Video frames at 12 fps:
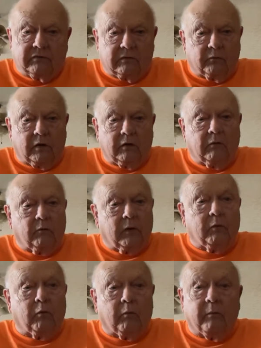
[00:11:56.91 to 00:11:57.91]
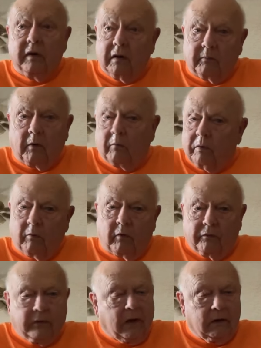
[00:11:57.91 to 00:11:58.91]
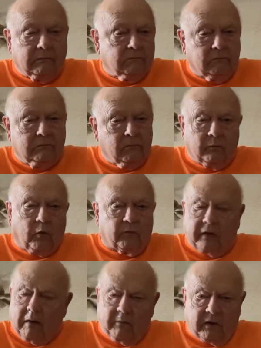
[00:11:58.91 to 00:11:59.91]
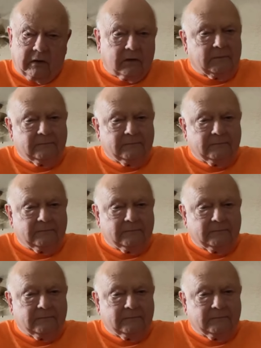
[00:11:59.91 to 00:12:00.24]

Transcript: and we were big, but we weren't that big.